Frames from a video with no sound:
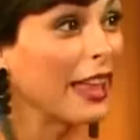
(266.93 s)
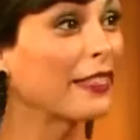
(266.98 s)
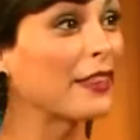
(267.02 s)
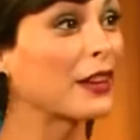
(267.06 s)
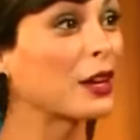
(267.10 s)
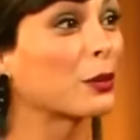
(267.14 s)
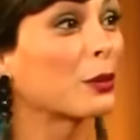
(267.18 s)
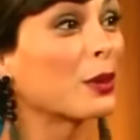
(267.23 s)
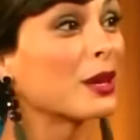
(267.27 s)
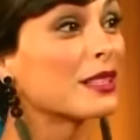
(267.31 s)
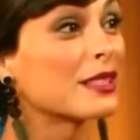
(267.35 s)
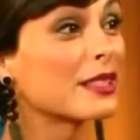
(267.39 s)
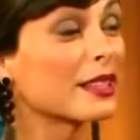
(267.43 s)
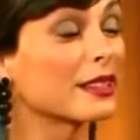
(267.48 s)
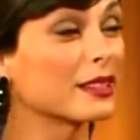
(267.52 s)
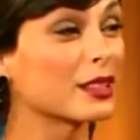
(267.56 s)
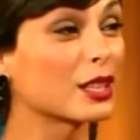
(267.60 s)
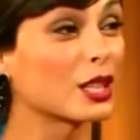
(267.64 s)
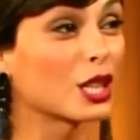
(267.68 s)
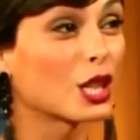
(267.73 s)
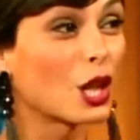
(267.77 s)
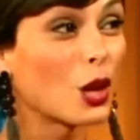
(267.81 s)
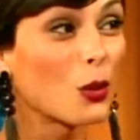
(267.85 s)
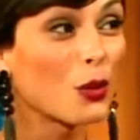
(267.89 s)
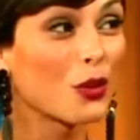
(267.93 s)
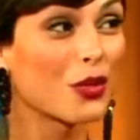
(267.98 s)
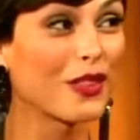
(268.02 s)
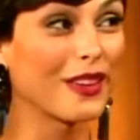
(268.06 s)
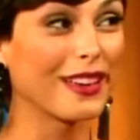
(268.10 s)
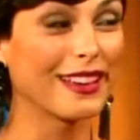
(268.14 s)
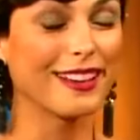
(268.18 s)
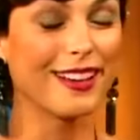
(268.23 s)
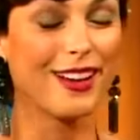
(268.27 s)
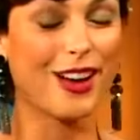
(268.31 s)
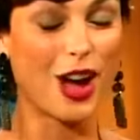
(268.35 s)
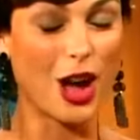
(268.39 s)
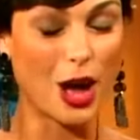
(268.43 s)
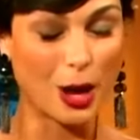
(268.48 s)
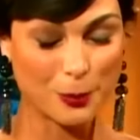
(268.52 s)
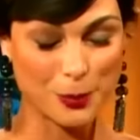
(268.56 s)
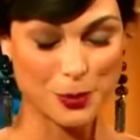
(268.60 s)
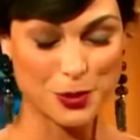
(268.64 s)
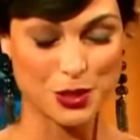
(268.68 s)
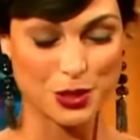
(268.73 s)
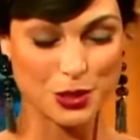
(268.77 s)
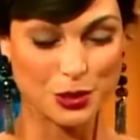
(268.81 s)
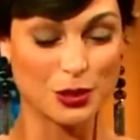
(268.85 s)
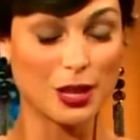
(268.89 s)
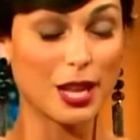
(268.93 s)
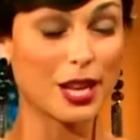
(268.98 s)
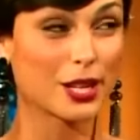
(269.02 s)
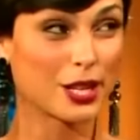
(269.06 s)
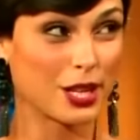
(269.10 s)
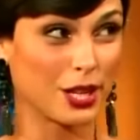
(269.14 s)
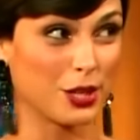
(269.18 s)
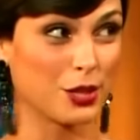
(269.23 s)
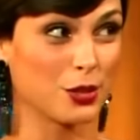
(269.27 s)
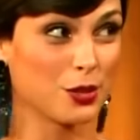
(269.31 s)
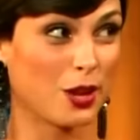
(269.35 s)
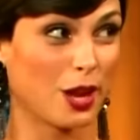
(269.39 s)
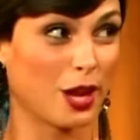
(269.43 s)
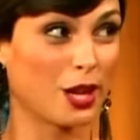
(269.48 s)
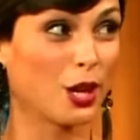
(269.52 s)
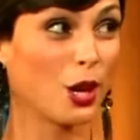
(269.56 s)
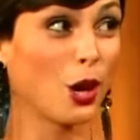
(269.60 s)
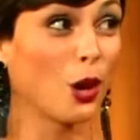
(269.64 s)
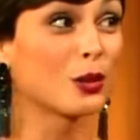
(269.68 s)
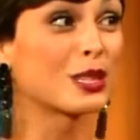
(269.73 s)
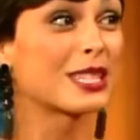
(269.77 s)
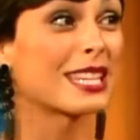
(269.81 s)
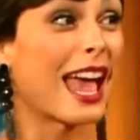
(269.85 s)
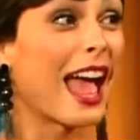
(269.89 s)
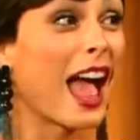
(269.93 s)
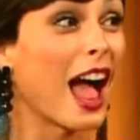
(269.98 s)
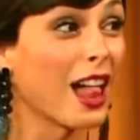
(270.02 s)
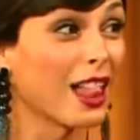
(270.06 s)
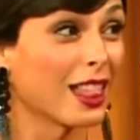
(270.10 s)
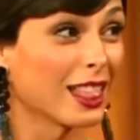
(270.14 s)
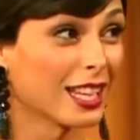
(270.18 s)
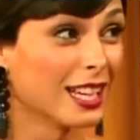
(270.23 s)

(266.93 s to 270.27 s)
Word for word: there was a clothing optional, I kid you not, clothing hotel